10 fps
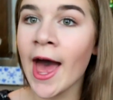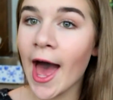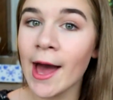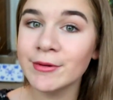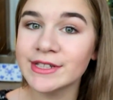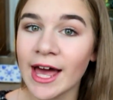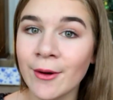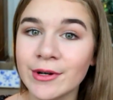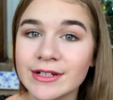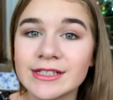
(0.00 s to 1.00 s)
I was
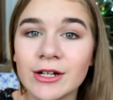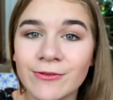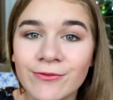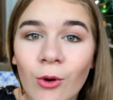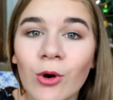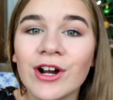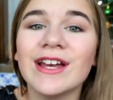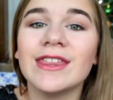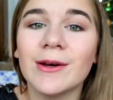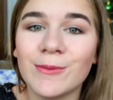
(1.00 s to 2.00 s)
out till 4
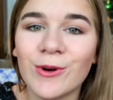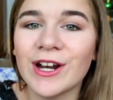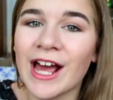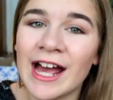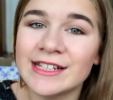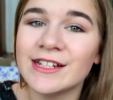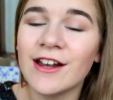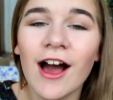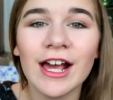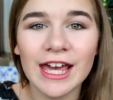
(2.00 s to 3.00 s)
in the morning. I did
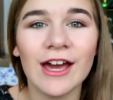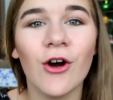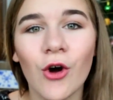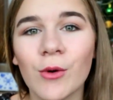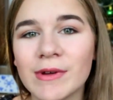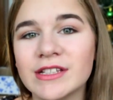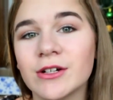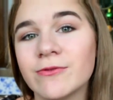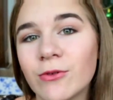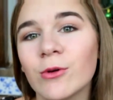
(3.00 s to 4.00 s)
not get home
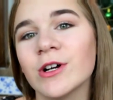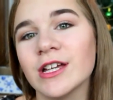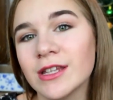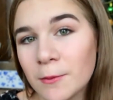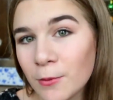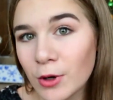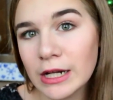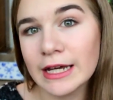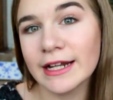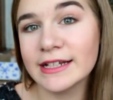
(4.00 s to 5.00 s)
until 4 in the
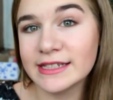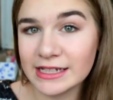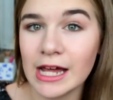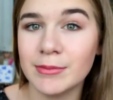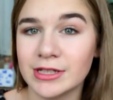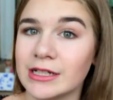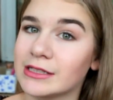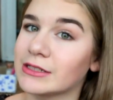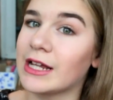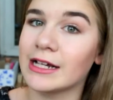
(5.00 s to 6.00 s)
morning, and I slept in
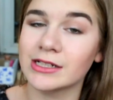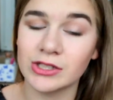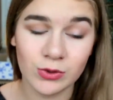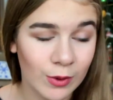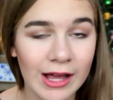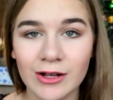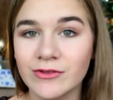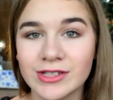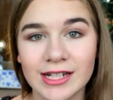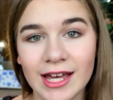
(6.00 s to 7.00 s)
till like
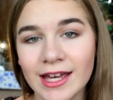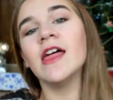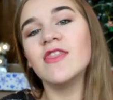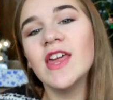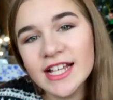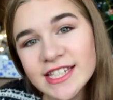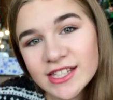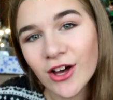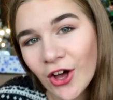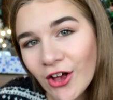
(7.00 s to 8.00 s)
12 today. This
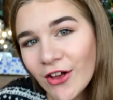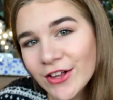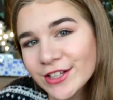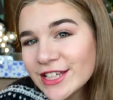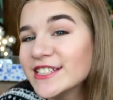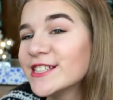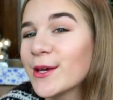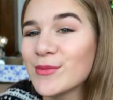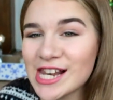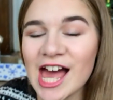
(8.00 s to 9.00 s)
is a haul. This is
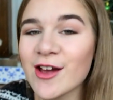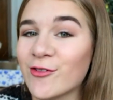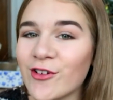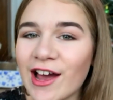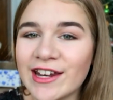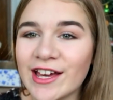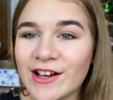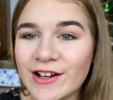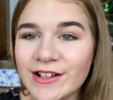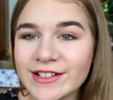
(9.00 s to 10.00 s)
a Black Friday
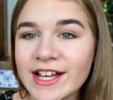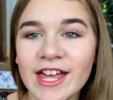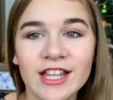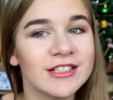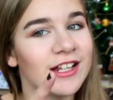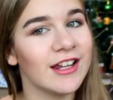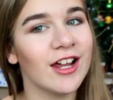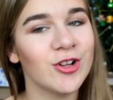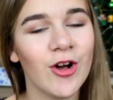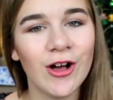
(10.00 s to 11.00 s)
haul. There's a
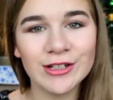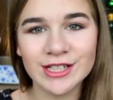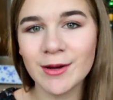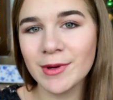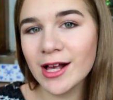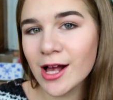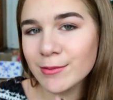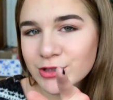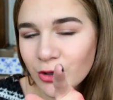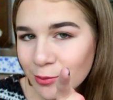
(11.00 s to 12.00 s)
lot of hauls coming
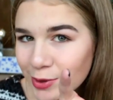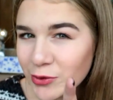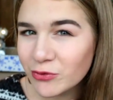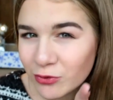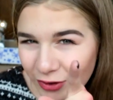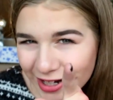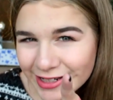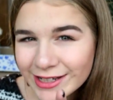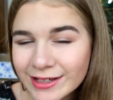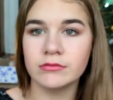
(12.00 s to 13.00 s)
up, so be
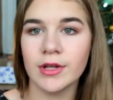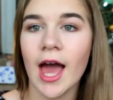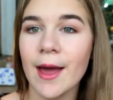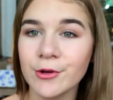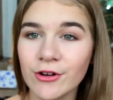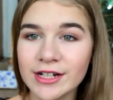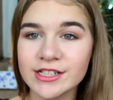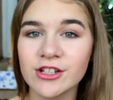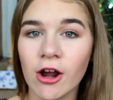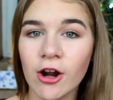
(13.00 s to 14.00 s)
ready. I'm going to
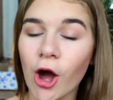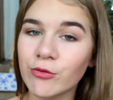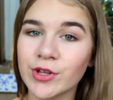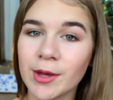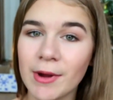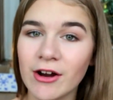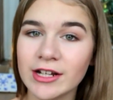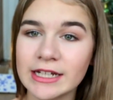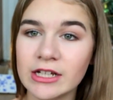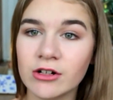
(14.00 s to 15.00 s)
start off with
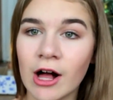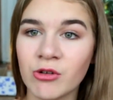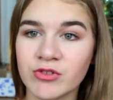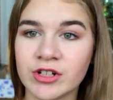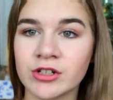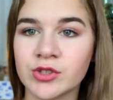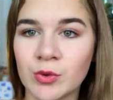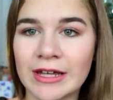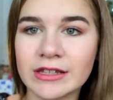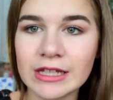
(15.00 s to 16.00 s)
American Eagle Outfitters
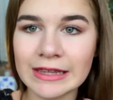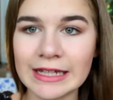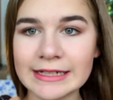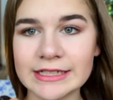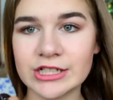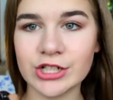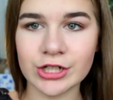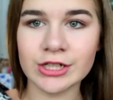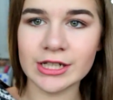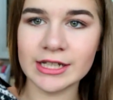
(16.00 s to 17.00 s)
with this
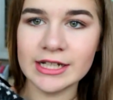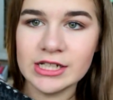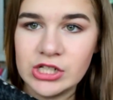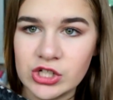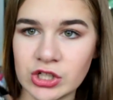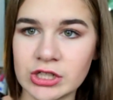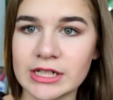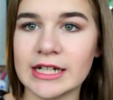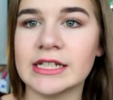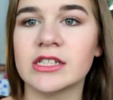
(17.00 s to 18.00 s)
shirt. This shirt
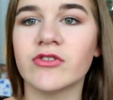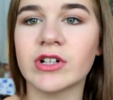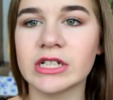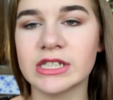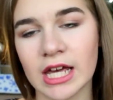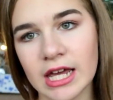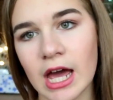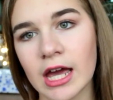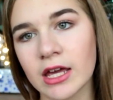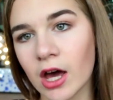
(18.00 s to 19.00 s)
is the first thing
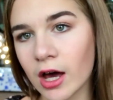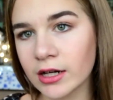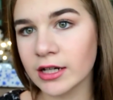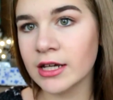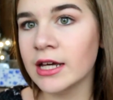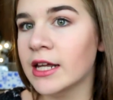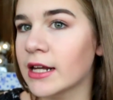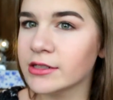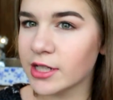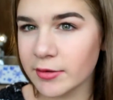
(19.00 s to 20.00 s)
I got.
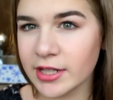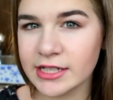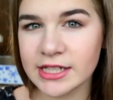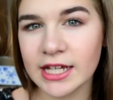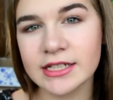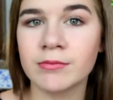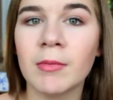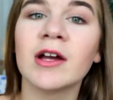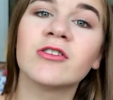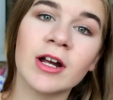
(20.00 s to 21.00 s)
Now, some of these things,
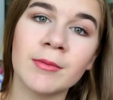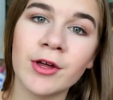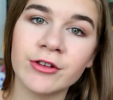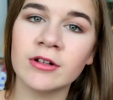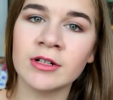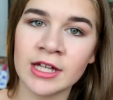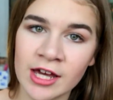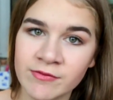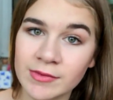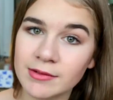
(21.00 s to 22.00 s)
my grandmother
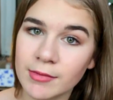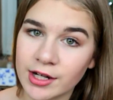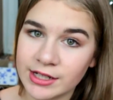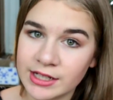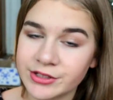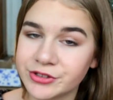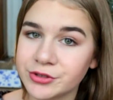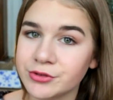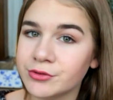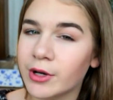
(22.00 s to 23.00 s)
gave me money
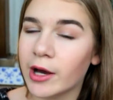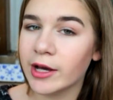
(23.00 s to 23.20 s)
to